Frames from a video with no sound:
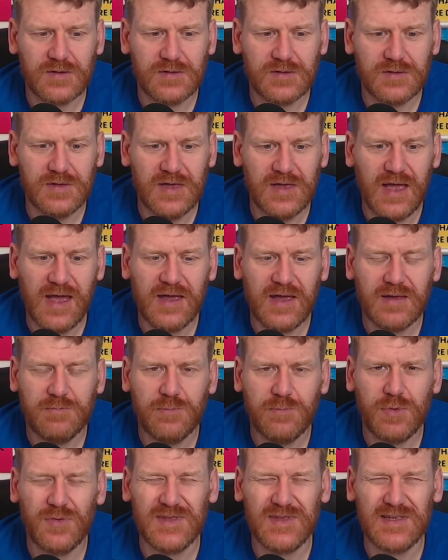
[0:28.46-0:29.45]
yeah,
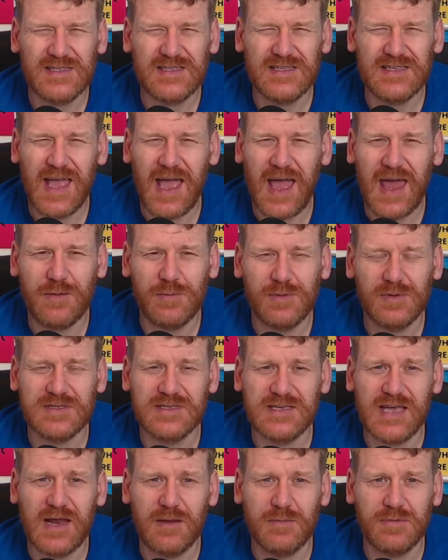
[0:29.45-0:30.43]
put this terrible,
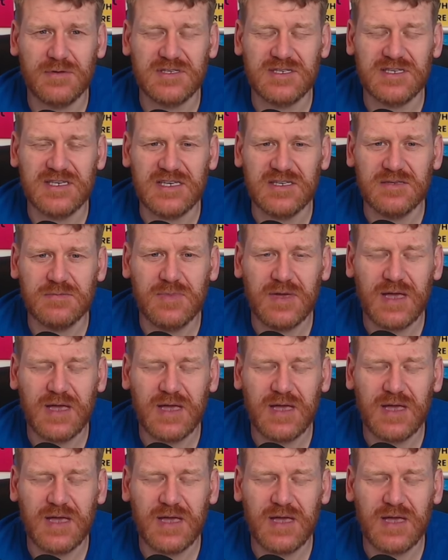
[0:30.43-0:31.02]
terrible season